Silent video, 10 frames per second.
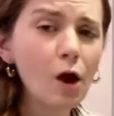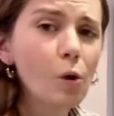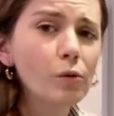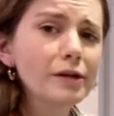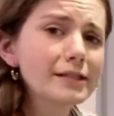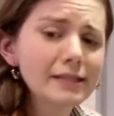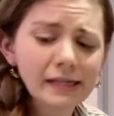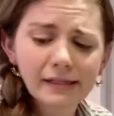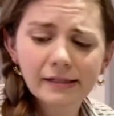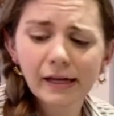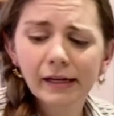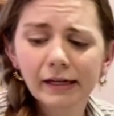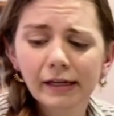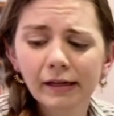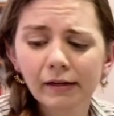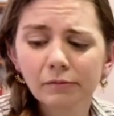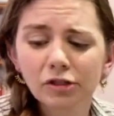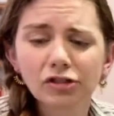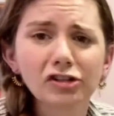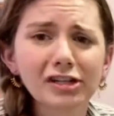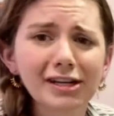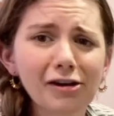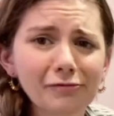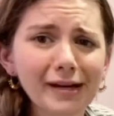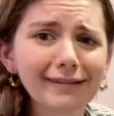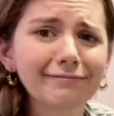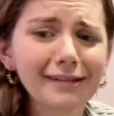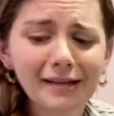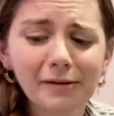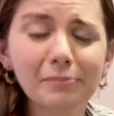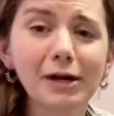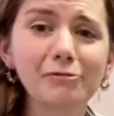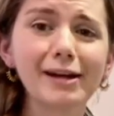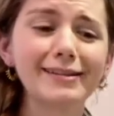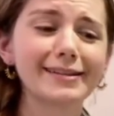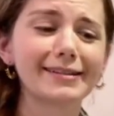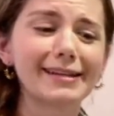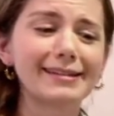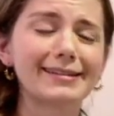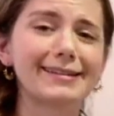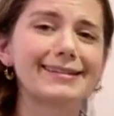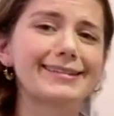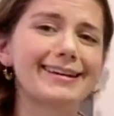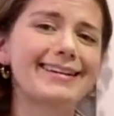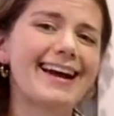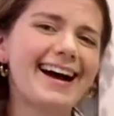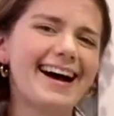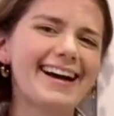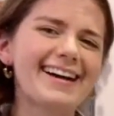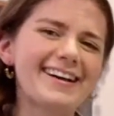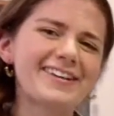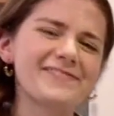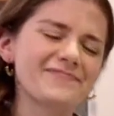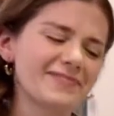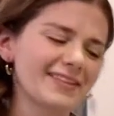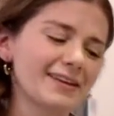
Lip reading: Whereas things like, just turning off my rice because I can see it's done.